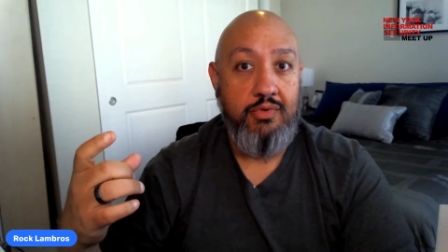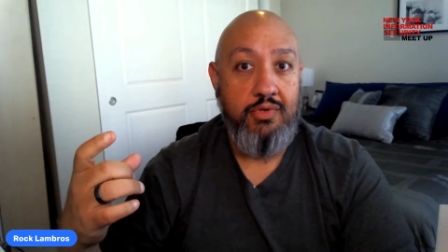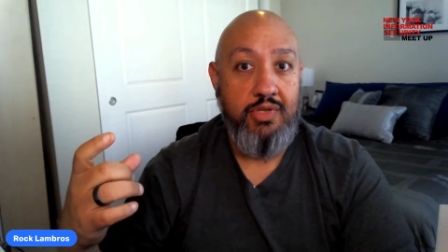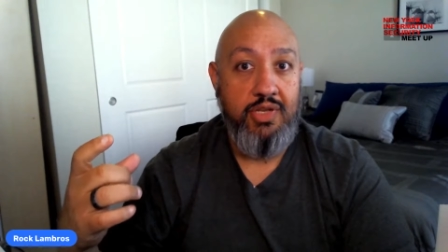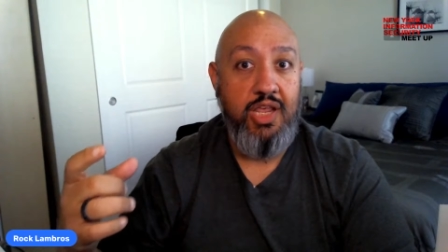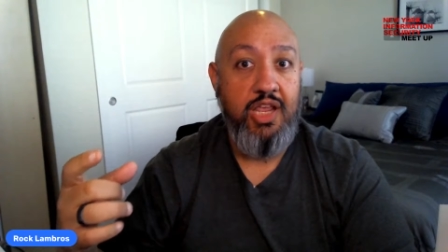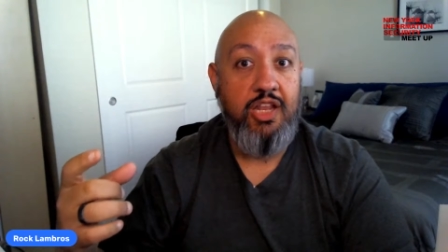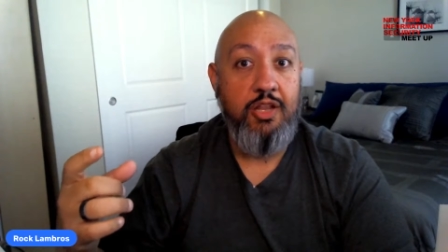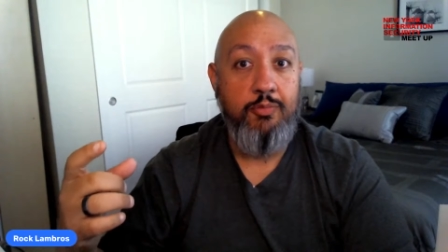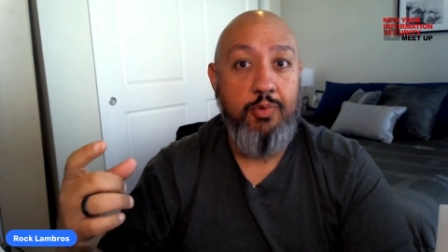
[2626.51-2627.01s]

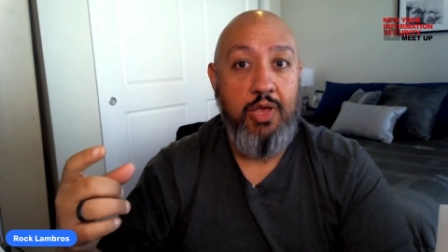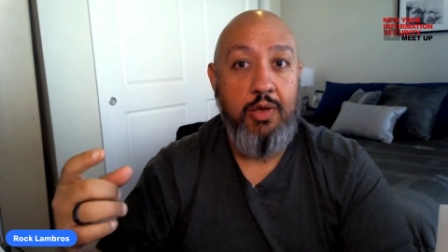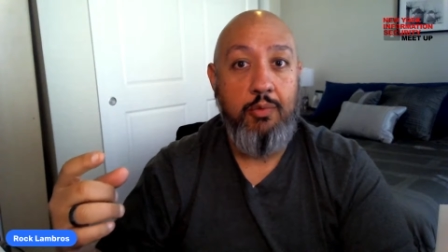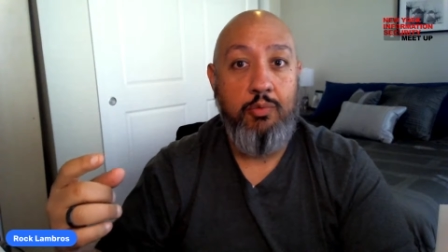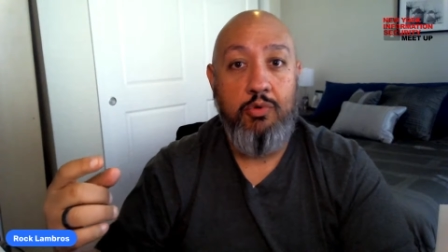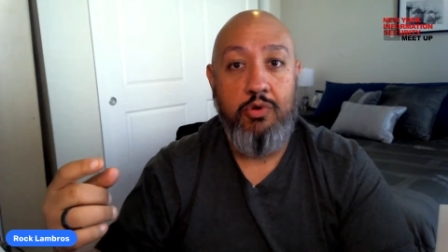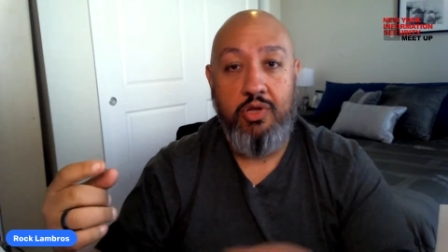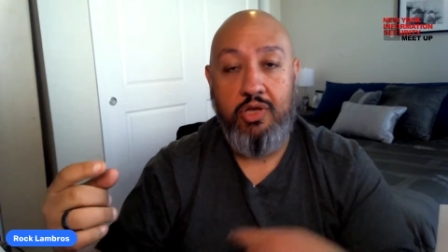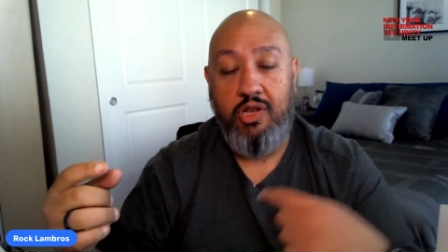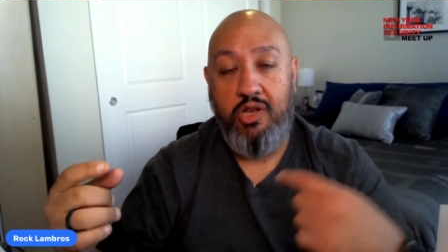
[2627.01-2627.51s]
need to be
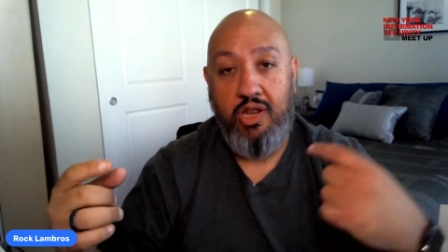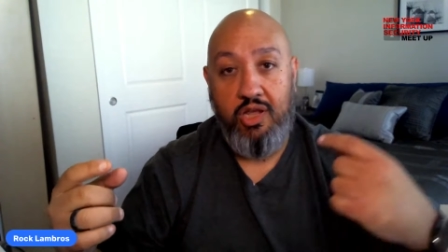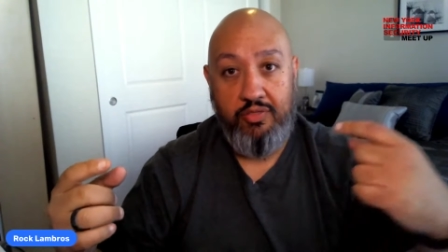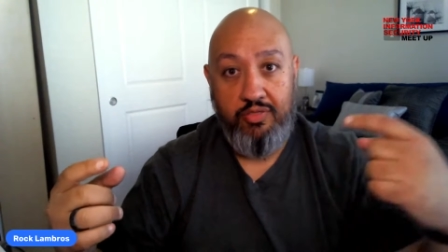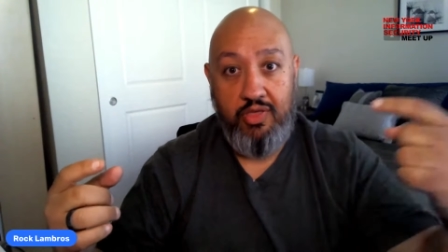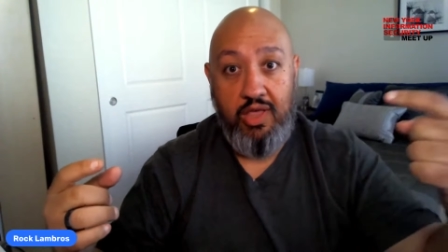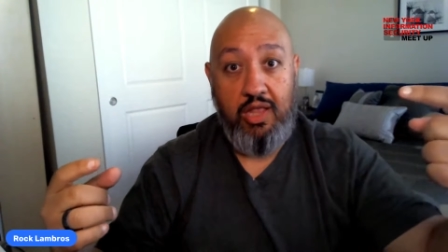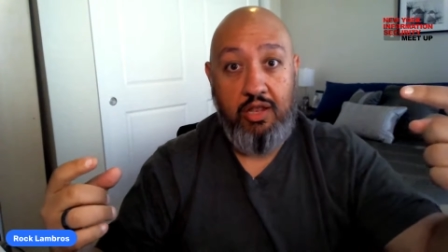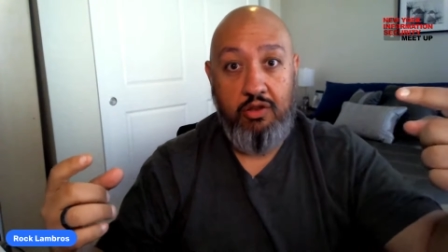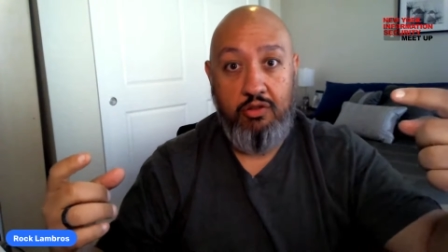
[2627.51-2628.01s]
able to connect
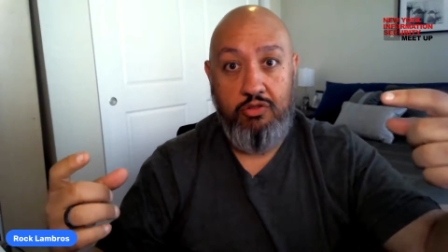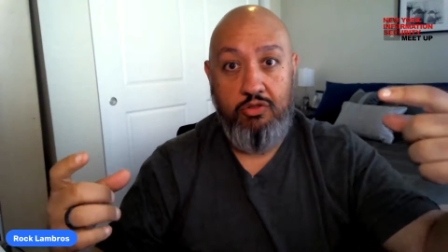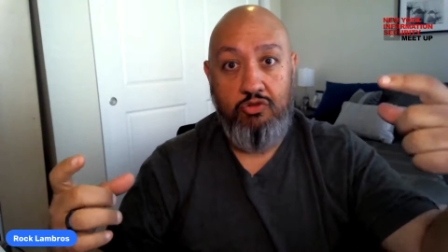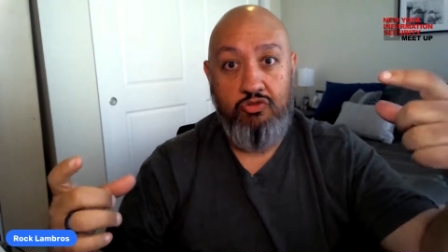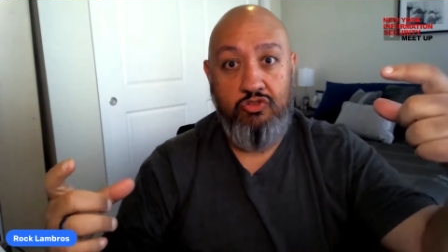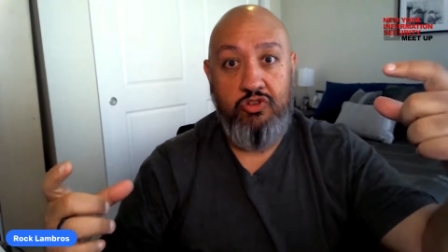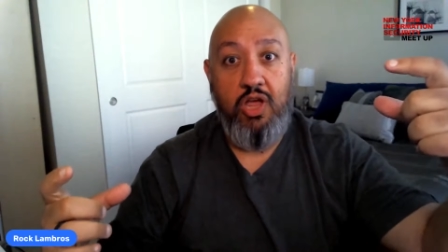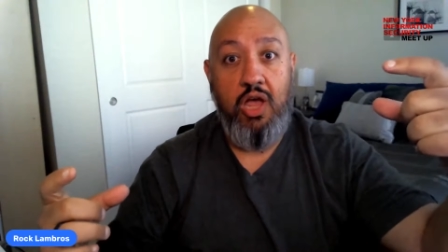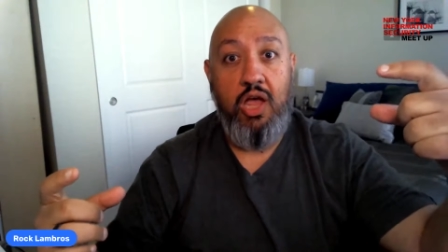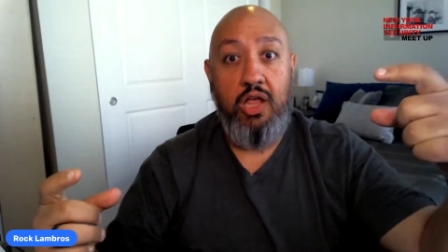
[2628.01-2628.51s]

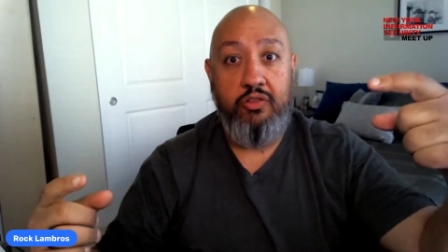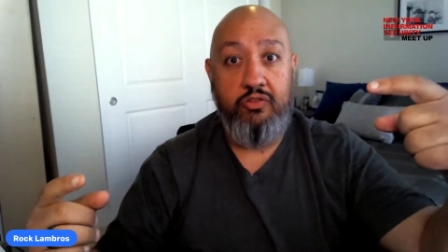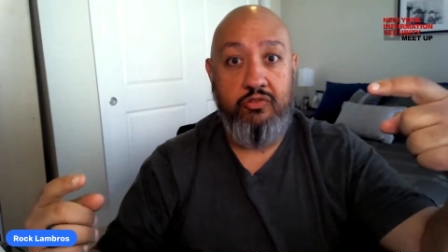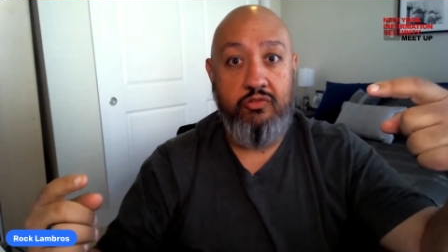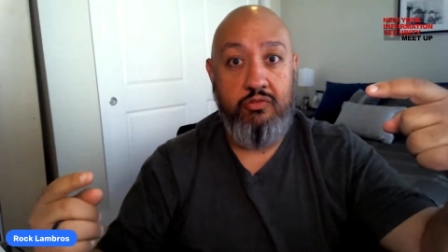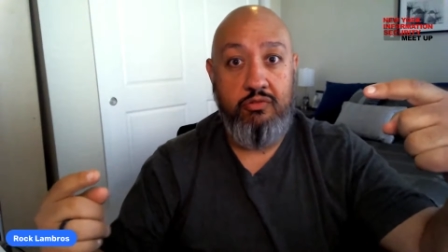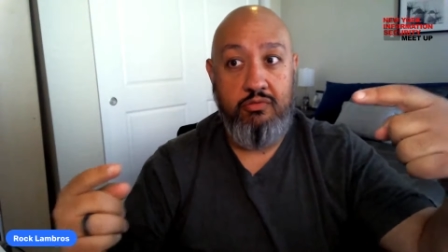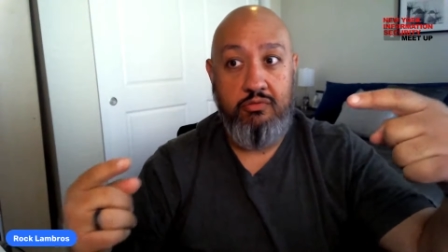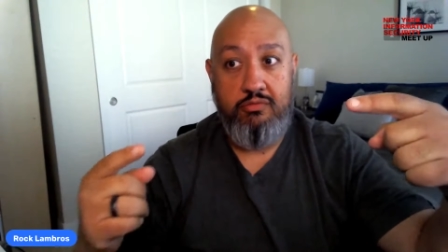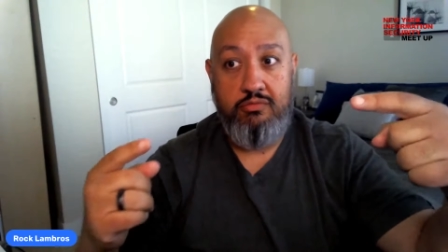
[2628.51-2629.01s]
those
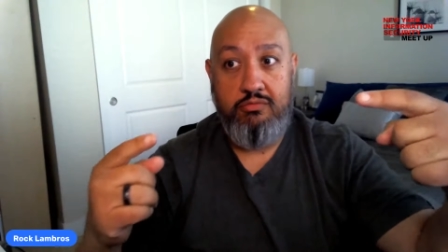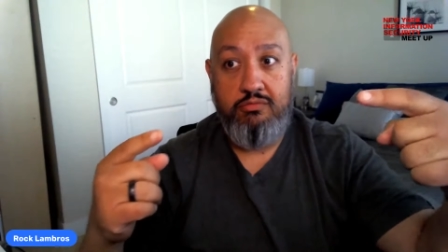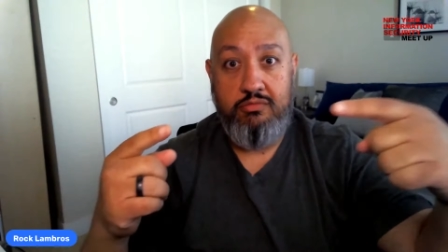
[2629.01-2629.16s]
dots